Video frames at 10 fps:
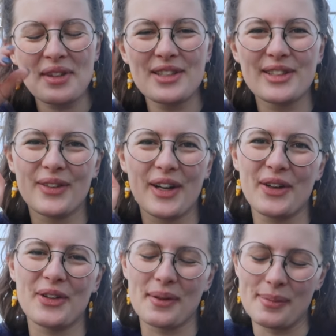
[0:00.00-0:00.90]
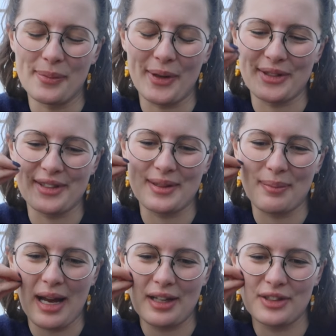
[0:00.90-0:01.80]
so I heard up and purchased the
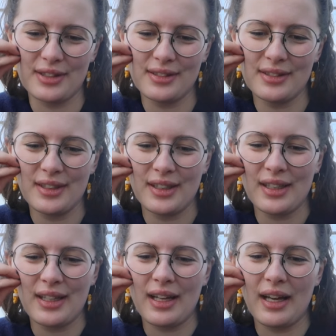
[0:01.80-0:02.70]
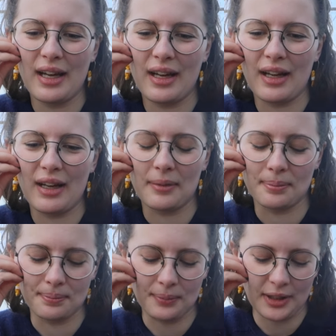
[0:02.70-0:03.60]
pattern.
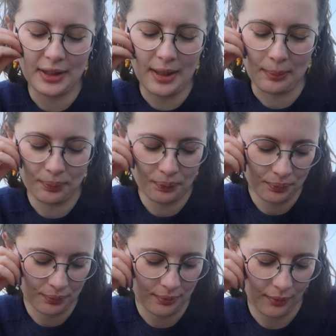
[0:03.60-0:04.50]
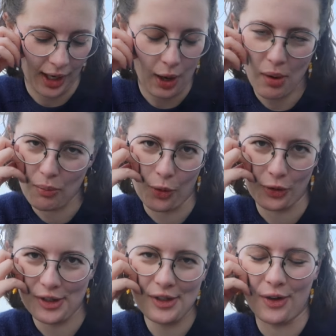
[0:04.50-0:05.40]
Um, and yeah, now I'm
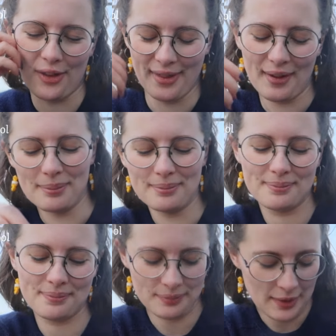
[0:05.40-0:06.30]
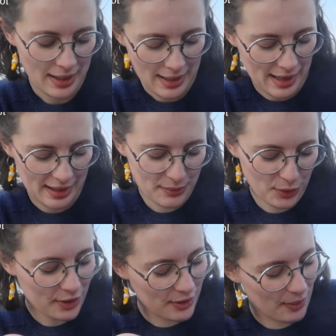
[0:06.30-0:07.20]
working on them. I am
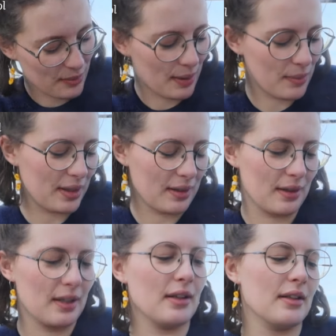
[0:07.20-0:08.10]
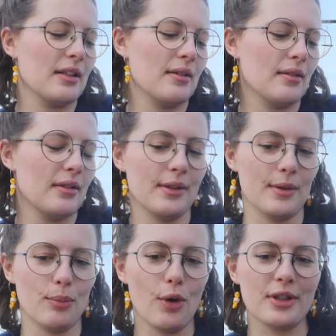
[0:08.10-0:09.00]
working on them in, in
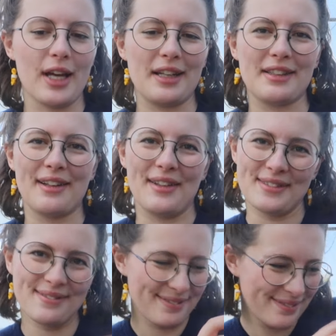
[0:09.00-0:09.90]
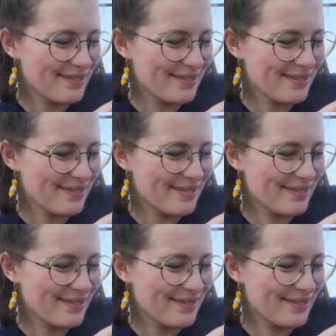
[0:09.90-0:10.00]
uh, more Hjertegarn.